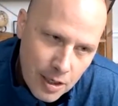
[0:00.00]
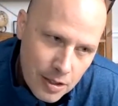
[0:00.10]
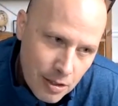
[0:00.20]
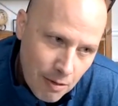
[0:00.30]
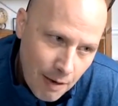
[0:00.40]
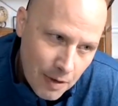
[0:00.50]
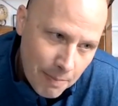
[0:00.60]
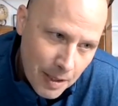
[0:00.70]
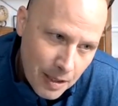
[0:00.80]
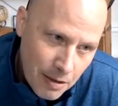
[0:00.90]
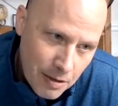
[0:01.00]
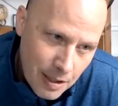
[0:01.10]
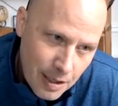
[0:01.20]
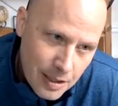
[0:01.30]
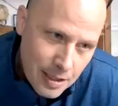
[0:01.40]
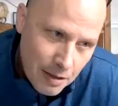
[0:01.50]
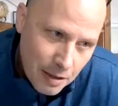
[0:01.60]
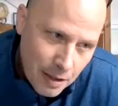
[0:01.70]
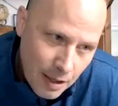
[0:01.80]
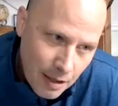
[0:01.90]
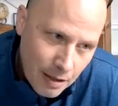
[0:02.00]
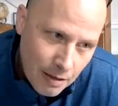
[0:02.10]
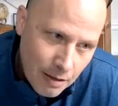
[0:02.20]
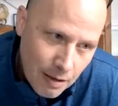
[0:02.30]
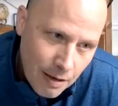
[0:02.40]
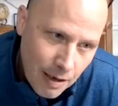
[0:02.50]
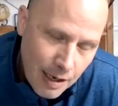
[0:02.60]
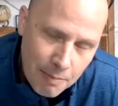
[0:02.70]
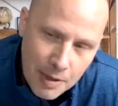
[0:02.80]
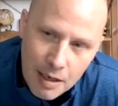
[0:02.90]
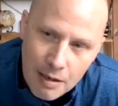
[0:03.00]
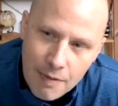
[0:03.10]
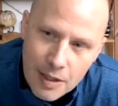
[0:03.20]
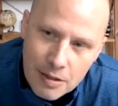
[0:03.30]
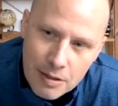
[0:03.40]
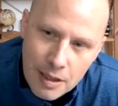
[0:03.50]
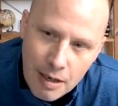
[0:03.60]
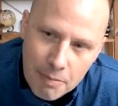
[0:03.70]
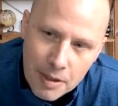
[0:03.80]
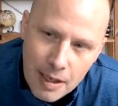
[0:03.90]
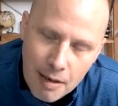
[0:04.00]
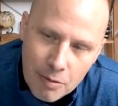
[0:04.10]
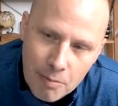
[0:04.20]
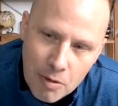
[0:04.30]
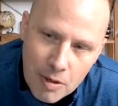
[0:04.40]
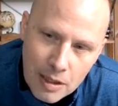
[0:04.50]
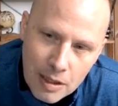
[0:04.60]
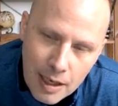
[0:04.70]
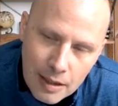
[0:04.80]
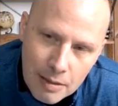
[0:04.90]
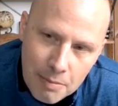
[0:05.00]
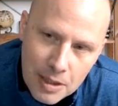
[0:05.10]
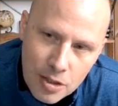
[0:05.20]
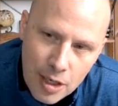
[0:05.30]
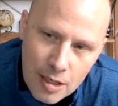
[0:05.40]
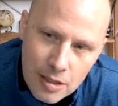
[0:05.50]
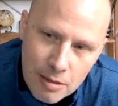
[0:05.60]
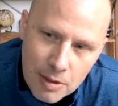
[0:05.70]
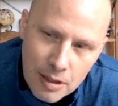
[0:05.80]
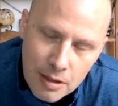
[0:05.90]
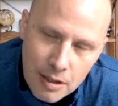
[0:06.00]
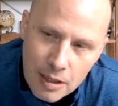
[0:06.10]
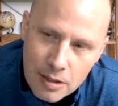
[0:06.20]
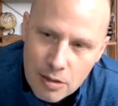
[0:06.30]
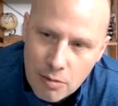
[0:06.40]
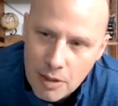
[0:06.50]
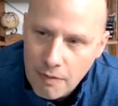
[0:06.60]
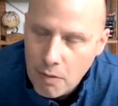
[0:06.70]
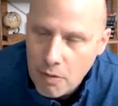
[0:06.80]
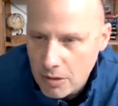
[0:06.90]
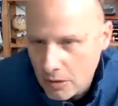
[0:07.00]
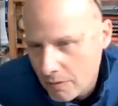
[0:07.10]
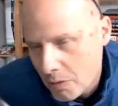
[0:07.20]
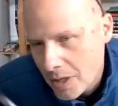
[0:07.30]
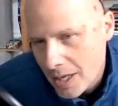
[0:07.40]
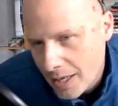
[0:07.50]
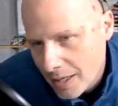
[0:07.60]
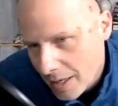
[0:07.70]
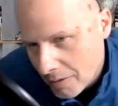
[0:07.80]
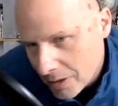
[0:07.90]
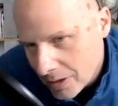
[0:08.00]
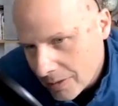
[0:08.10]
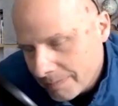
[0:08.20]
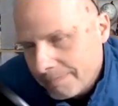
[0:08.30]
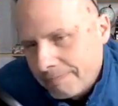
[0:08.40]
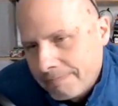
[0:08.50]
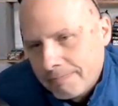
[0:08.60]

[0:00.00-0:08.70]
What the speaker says: just so everybody knows, and it's out there, I am not an investor yet, but that will more than likely be changing within the next 24 to 48 hours.